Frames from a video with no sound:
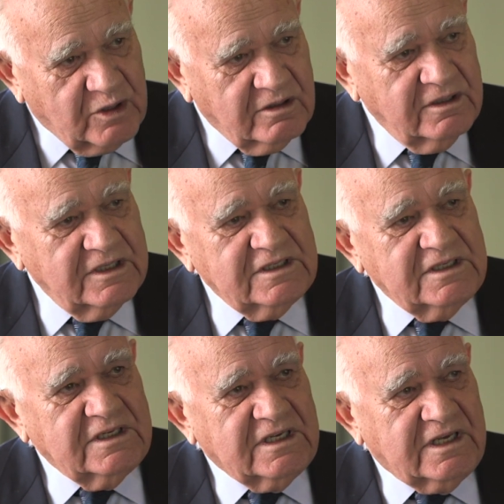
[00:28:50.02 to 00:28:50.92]
model,
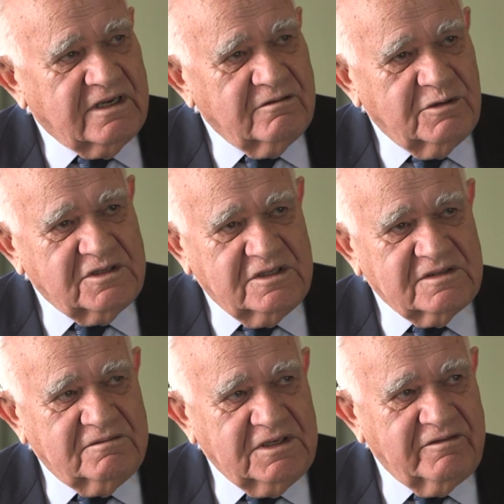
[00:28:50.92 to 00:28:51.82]
which
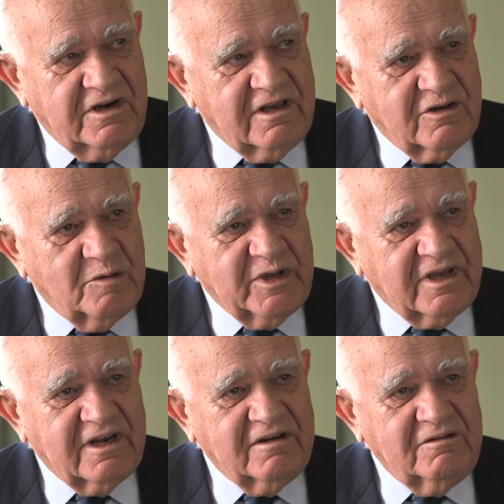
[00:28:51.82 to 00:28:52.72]
is a very
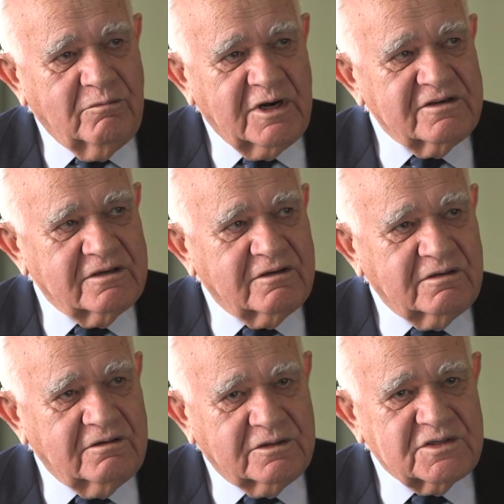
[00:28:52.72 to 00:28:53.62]
complicated one to
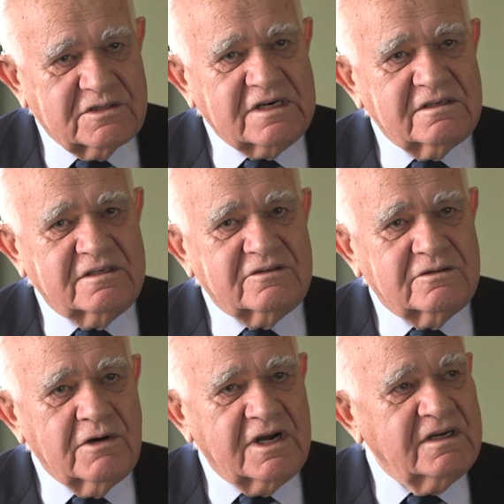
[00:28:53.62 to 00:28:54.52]
construct and
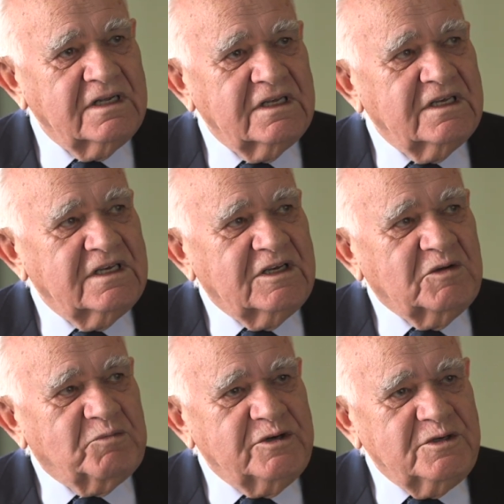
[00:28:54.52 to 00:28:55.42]
to run,
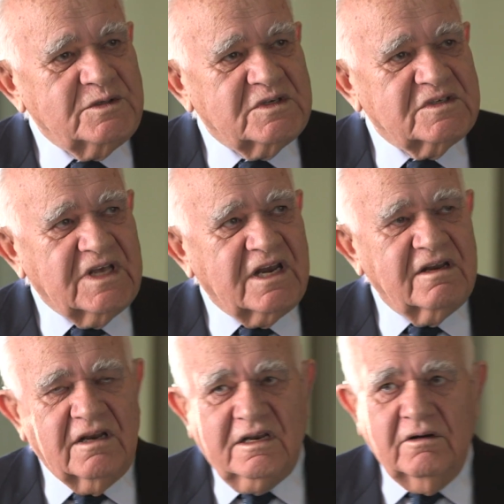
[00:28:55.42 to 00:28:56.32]
produces
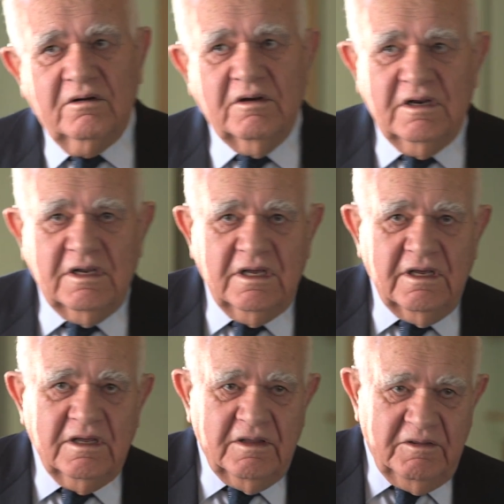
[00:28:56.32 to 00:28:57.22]
then
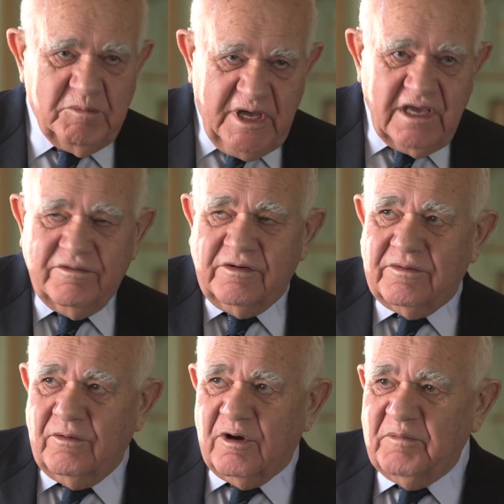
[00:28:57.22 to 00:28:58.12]
the behavior
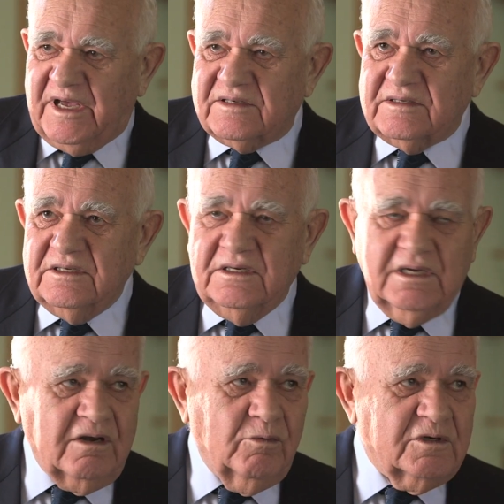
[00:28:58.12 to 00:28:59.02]
of the rock mass.
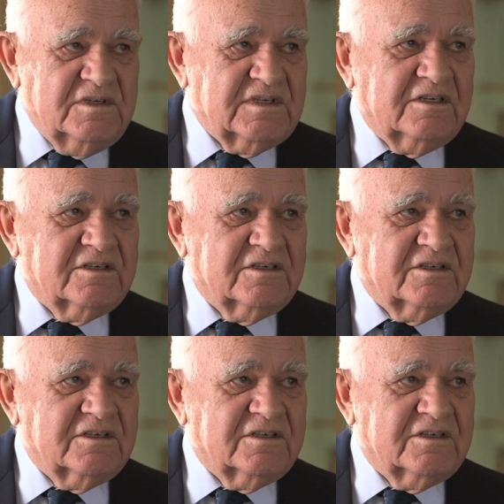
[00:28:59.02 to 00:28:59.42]
And what is